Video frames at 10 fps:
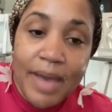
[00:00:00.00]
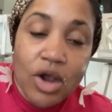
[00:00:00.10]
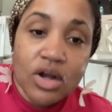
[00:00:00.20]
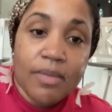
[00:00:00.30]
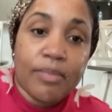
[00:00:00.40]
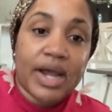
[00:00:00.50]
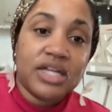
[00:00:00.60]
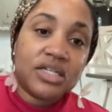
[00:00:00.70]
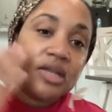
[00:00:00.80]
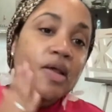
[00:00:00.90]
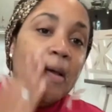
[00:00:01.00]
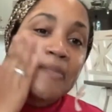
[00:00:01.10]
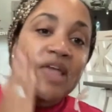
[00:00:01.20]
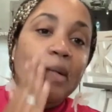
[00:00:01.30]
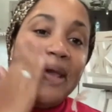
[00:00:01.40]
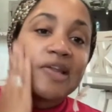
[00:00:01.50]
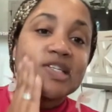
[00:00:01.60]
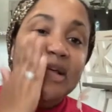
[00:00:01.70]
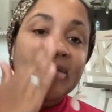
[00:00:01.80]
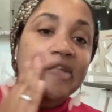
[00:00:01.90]
microdermabrasion. That way it
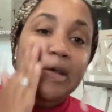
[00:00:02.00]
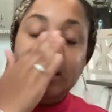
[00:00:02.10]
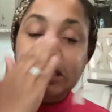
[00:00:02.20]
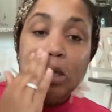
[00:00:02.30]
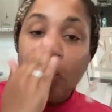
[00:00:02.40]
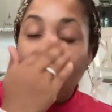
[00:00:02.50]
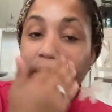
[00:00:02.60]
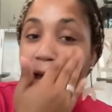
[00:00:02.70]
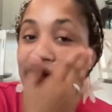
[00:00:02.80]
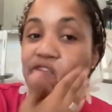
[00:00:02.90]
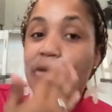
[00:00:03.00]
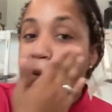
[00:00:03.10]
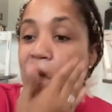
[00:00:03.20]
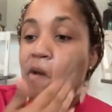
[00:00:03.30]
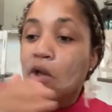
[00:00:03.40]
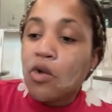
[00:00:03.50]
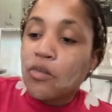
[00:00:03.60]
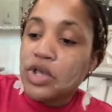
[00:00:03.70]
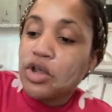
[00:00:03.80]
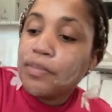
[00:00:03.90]
doesn't feel so rough
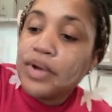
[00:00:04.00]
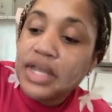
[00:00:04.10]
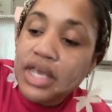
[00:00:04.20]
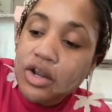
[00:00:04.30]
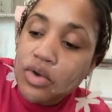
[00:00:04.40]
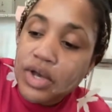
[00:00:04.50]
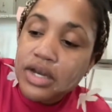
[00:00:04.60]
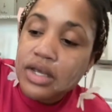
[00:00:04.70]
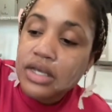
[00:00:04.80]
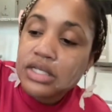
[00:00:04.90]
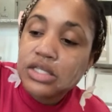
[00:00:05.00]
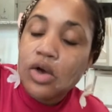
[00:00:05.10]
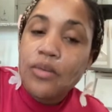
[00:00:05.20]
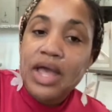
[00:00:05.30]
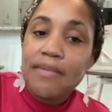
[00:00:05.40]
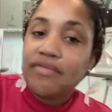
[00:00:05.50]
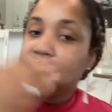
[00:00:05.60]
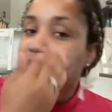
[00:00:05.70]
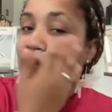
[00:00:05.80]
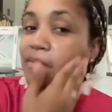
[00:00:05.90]
when you're putting it on. So wet my
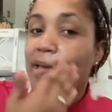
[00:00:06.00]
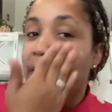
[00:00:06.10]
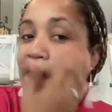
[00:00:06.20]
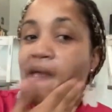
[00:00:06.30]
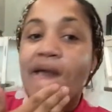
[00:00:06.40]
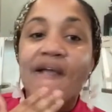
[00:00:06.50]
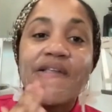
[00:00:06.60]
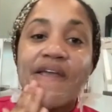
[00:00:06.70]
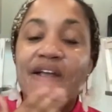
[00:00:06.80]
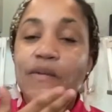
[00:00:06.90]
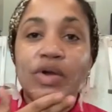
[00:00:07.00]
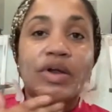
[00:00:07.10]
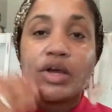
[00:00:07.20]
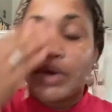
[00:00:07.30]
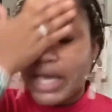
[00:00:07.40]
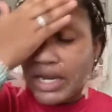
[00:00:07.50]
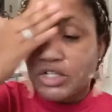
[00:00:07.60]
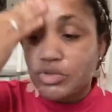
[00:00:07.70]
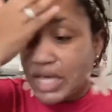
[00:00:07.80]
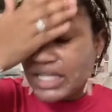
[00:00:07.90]
face a little bit, and then we're gonna go ahead and
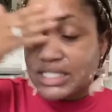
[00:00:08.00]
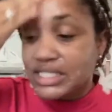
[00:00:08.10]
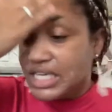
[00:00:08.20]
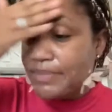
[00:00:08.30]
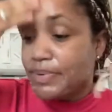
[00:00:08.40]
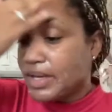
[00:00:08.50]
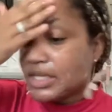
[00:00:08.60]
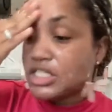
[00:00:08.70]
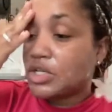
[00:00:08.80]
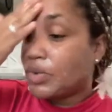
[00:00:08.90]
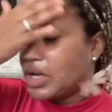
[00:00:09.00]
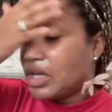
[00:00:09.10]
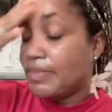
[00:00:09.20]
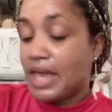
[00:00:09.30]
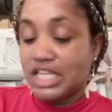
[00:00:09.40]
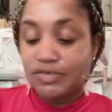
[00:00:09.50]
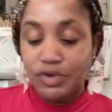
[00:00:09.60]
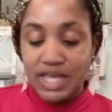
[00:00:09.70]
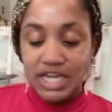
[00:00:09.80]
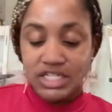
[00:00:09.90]
do that deep scrub
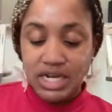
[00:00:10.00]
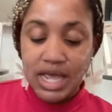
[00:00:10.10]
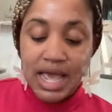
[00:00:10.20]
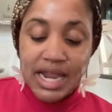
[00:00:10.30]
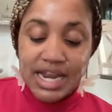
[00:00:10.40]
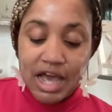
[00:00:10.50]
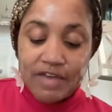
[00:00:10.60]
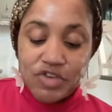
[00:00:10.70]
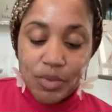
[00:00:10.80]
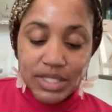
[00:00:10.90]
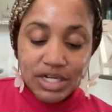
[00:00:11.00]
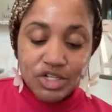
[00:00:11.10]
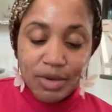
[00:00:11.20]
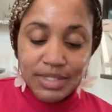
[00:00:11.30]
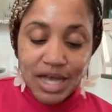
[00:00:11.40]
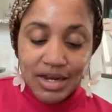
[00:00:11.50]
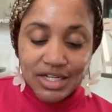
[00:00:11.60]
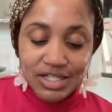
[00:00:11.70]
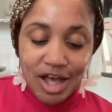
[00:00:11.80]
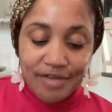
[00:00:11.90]
exfoliation. Now, if you went to the
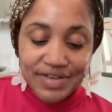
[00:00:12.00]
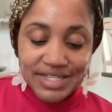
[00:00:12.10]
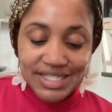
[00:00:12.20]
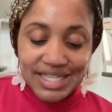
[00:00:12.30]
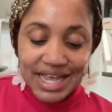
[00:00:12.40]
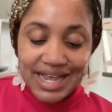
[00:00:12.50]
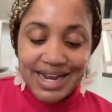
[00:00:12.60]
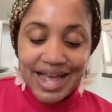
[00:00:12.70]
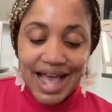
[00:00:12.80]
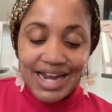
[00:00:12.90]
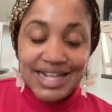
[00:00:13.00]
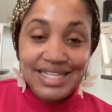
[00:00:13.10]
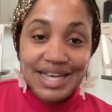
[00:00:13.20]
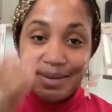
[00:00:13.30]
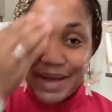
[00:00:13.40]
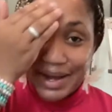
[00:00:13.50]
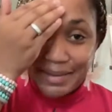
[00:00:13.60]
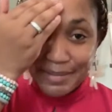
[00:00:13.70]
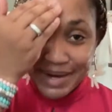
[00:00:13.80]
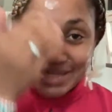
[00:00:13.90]
dermatologist's office and said, I need to get a
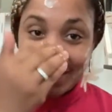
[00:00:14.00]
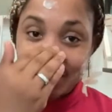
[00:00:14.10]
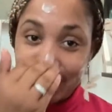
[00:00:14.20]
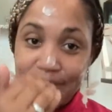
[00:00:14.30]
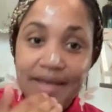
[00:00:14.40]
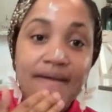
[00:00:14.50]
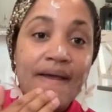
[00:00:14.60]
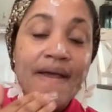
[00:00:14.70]
microdermabrasion treatment,